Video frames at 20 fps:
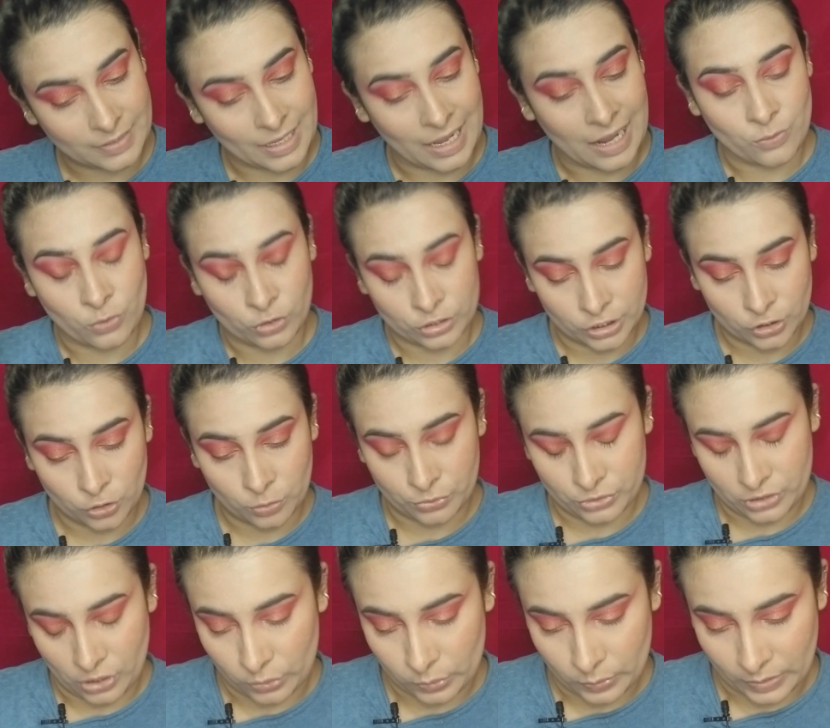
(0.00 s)
I wanted to
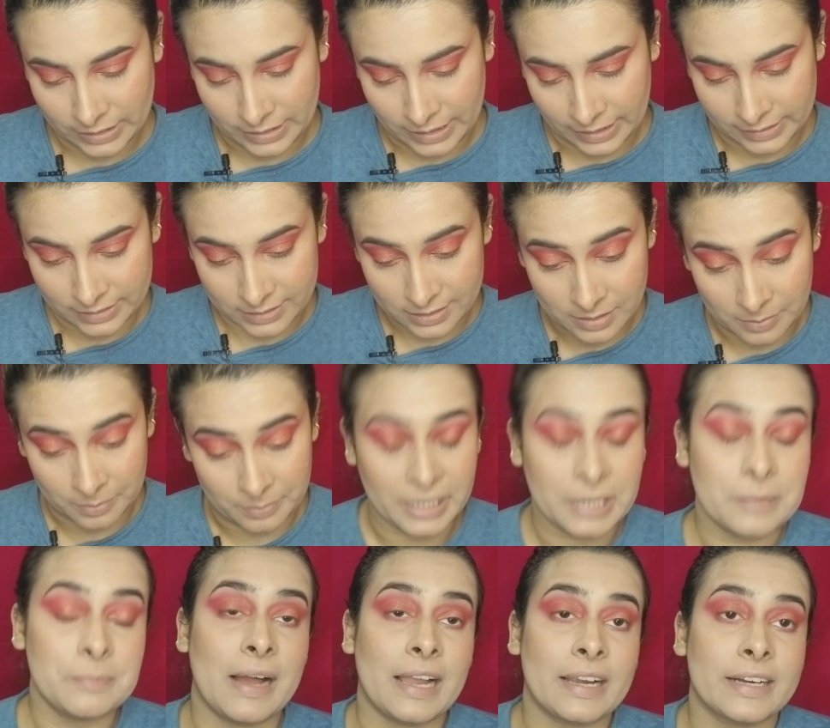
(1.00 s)
put out one thing, this is a
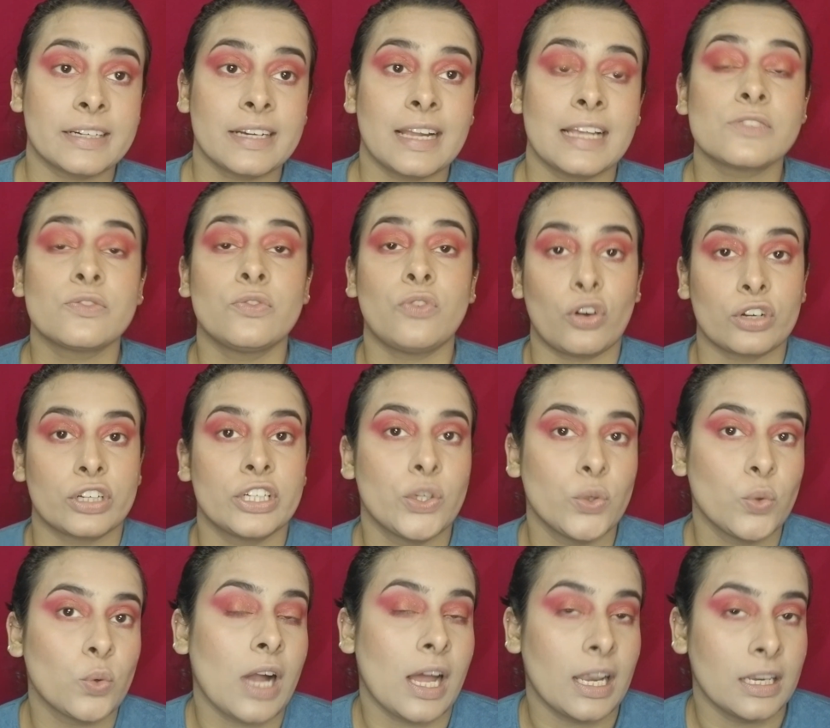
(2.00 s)
big palette, it has
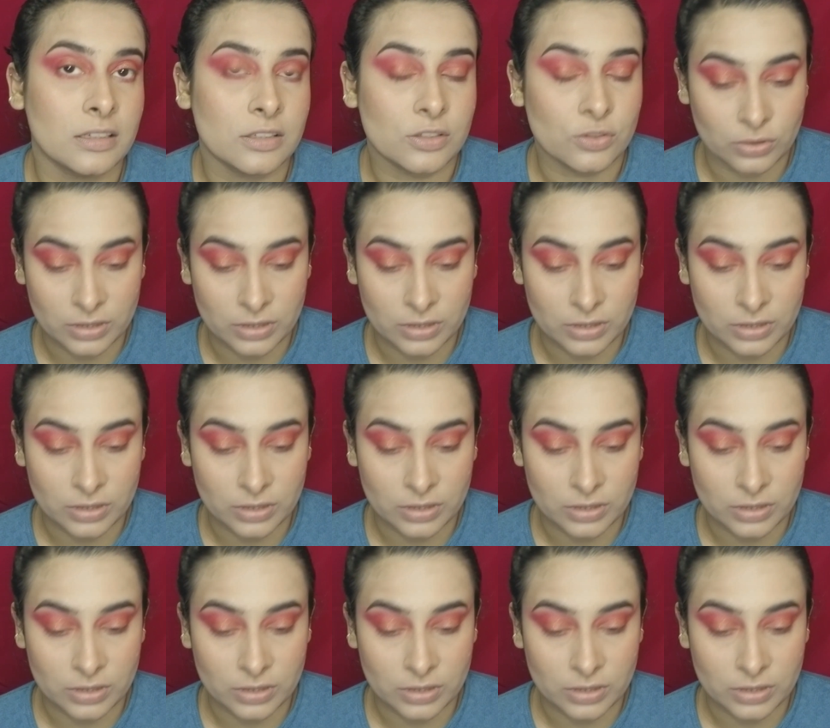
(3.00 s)
42 colors,